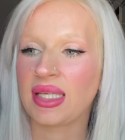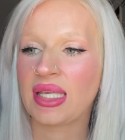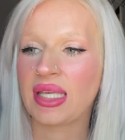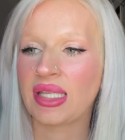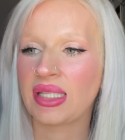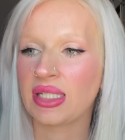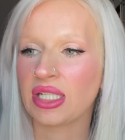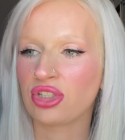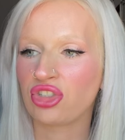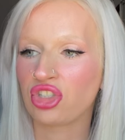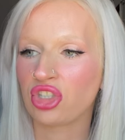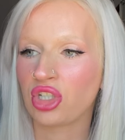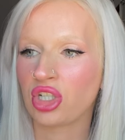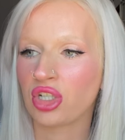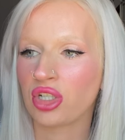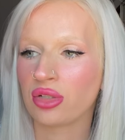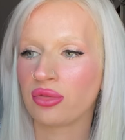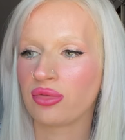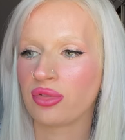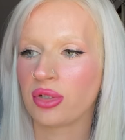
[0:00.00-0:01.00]

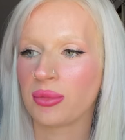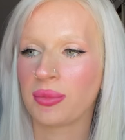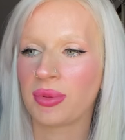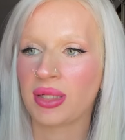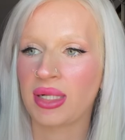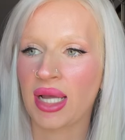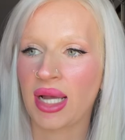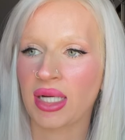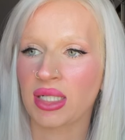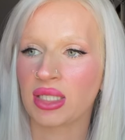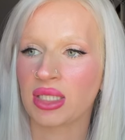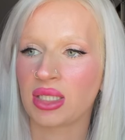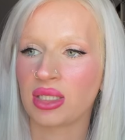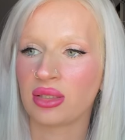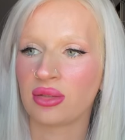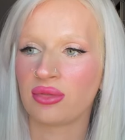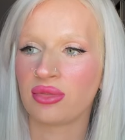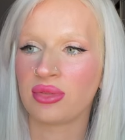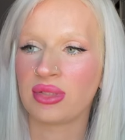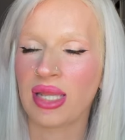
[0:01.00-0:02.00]
conditioner for
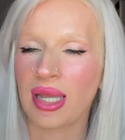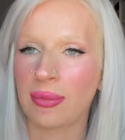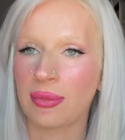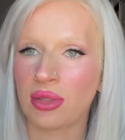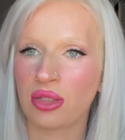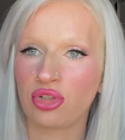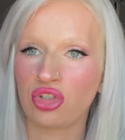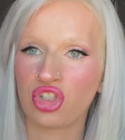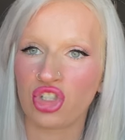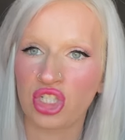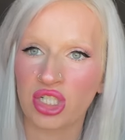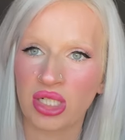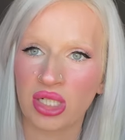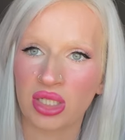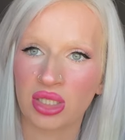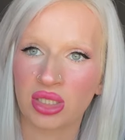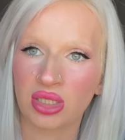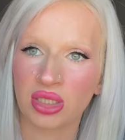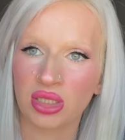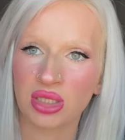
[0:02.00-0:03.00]
protective Damage
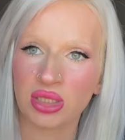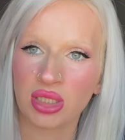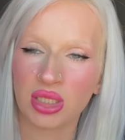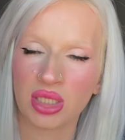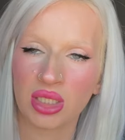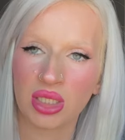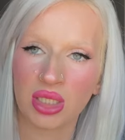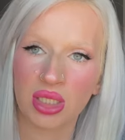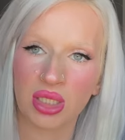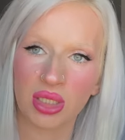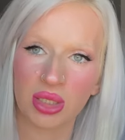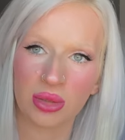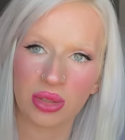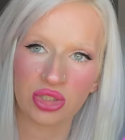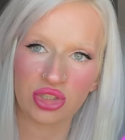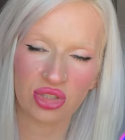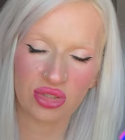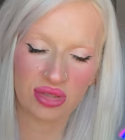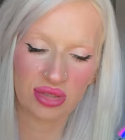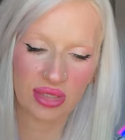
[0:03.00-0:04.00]
Shield,
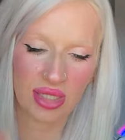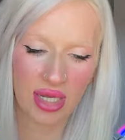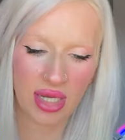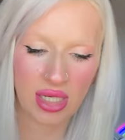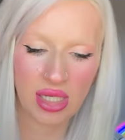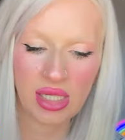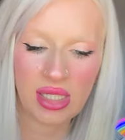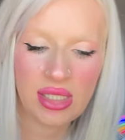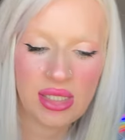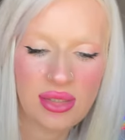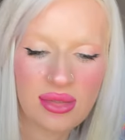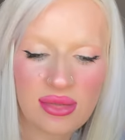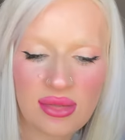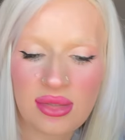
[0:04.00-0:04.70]
which is nice.